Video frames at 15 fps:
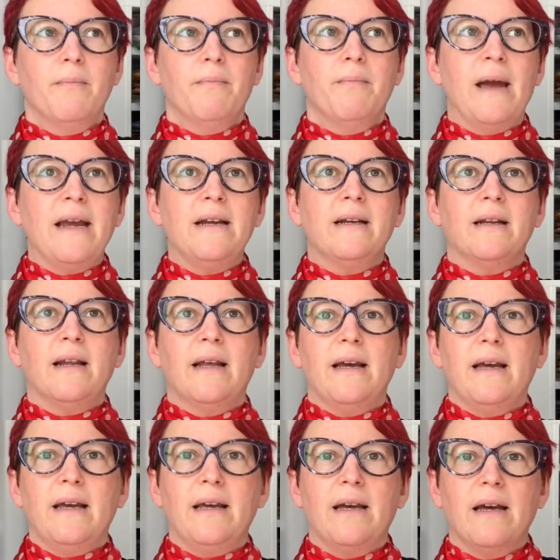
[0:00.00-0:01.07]

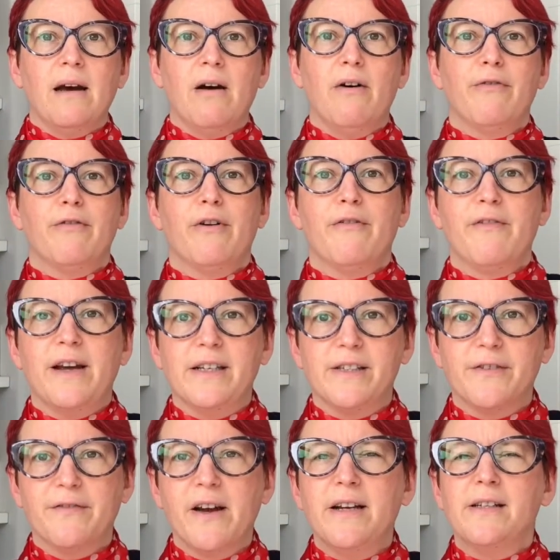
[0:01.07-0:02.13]
mainly offer a
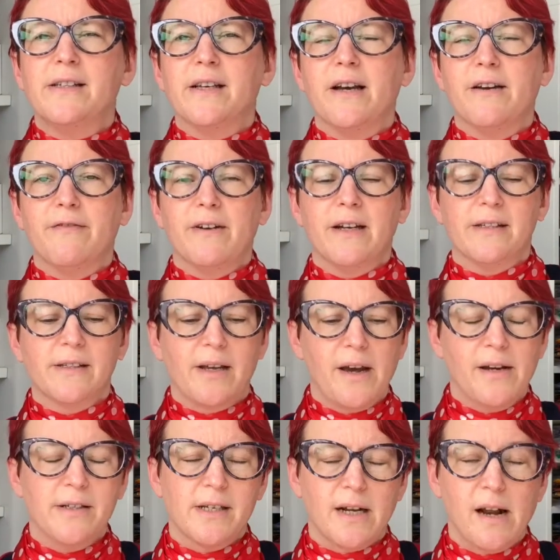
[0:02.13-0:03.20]
face-to-face service,
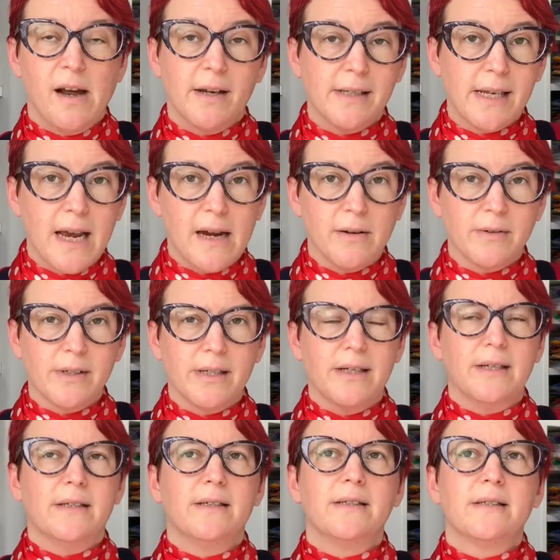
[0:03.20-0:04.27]
going to clients'
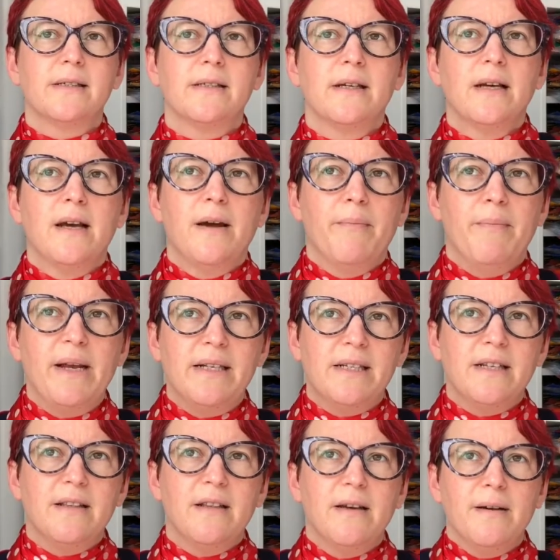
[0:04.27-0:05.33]
houses,
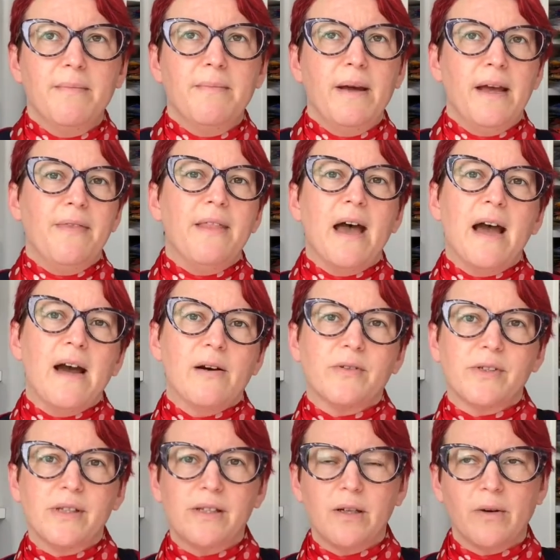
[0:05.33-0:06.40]
meeting them in their
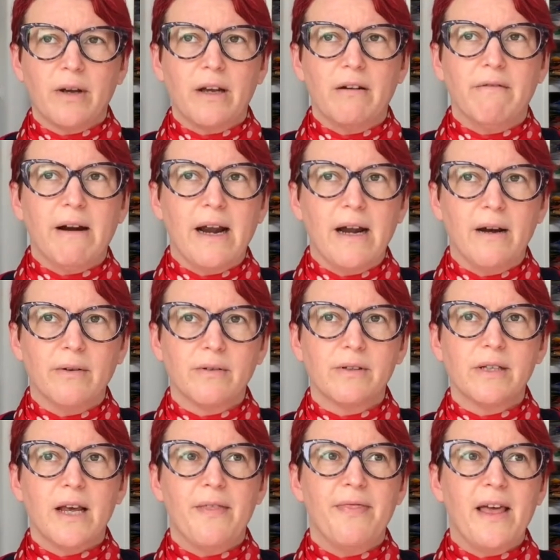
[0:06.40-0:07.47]
houses, looking
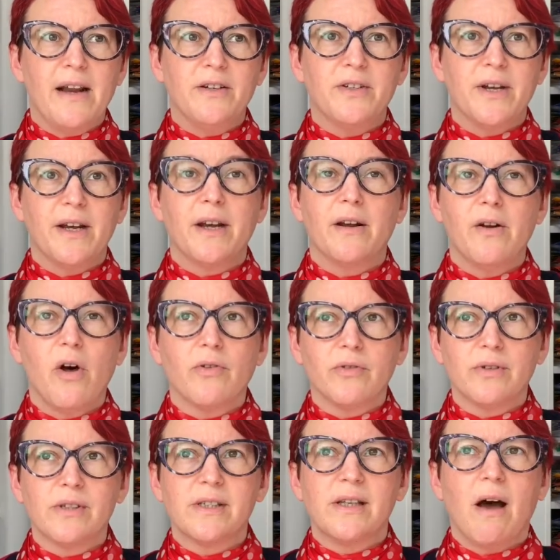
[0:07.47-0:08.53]
around, and then doing an
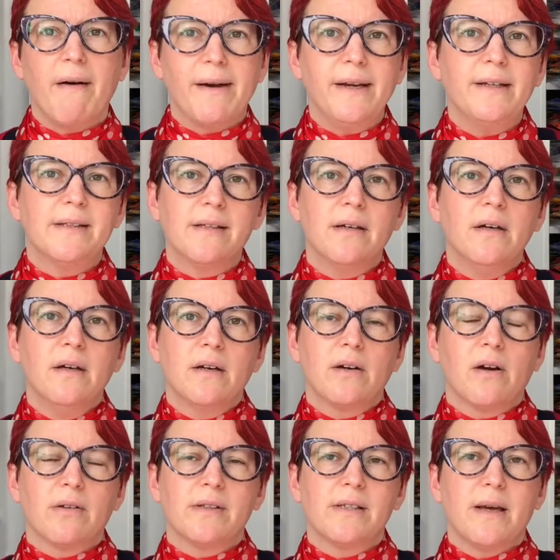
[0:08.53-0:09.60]
on-site
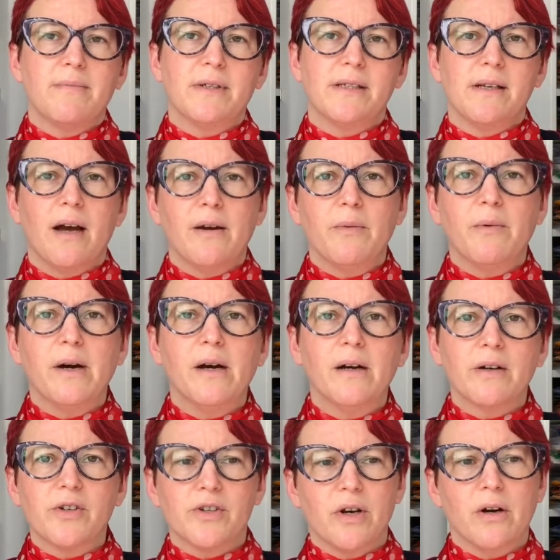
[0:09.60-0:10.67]
concept design
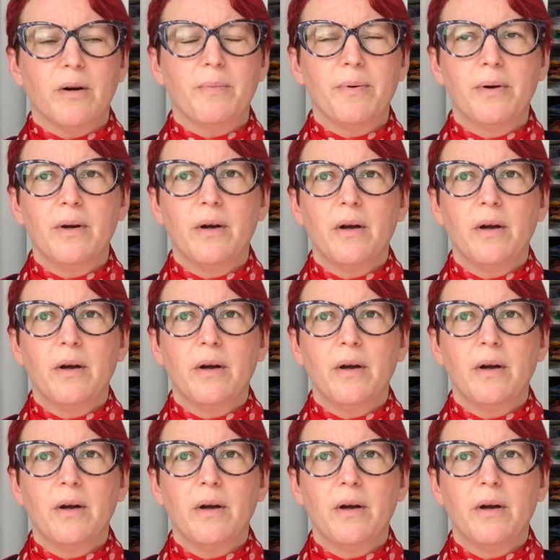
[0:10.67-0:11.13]
workshop,